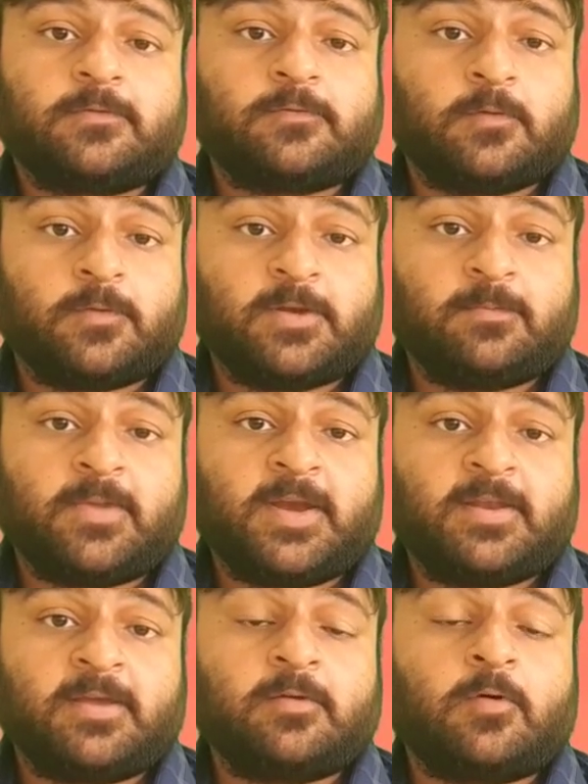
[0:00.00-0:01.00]
So in
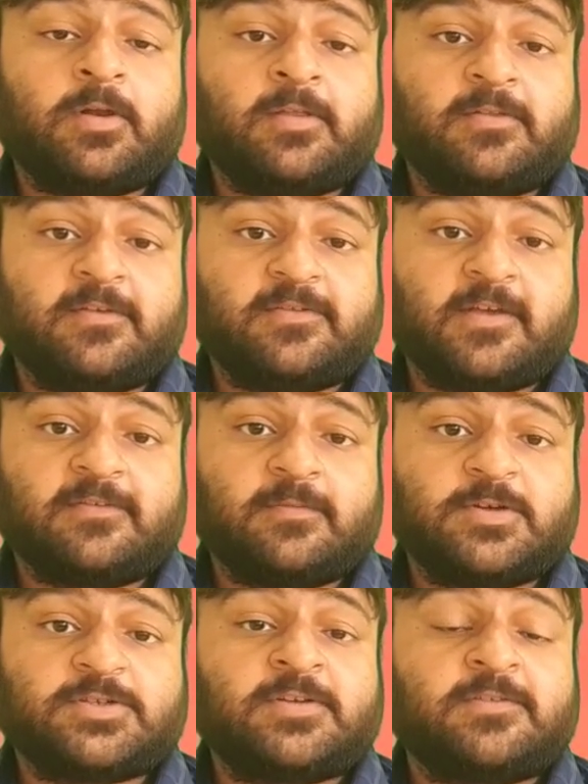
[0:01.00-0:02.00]
meeting or in this
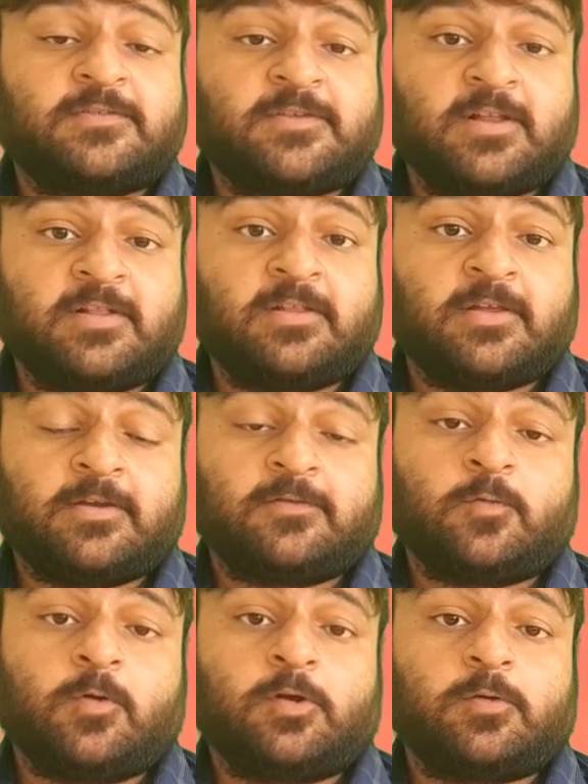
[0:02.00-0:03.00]
exhibition still there is
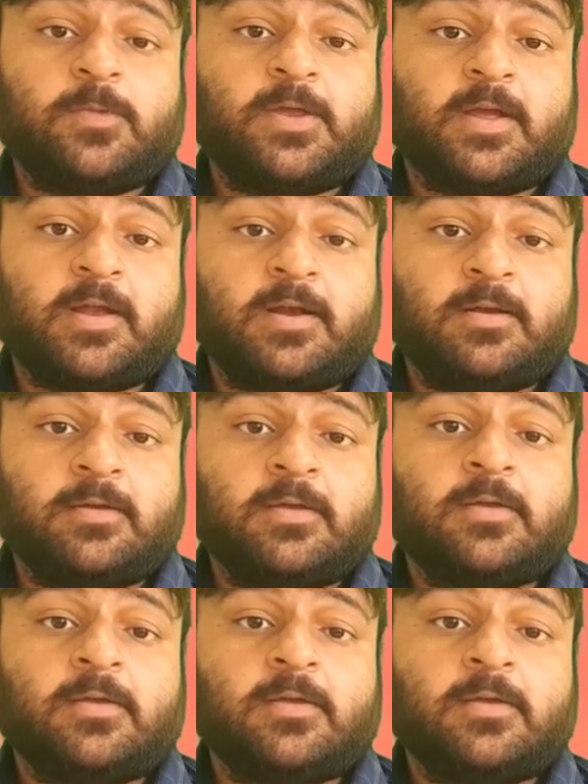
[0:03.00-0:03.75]
going to be held